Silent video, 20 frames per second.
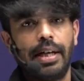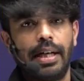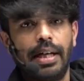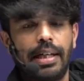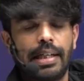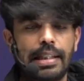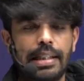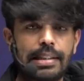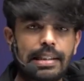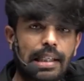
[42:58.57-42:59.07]

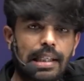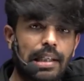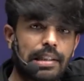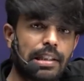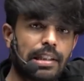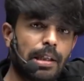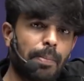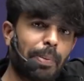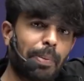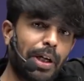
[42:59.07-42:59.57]
Testicles
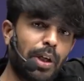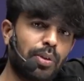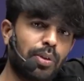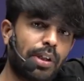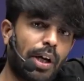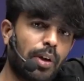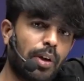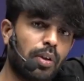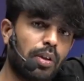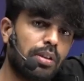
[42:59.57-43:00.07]
in the produce
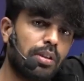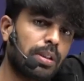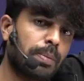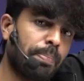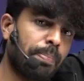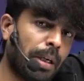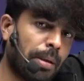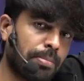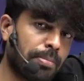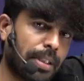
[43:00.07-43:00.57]
ago,
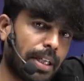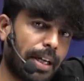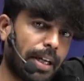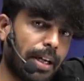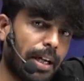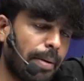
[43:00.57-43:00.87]
sperm ge.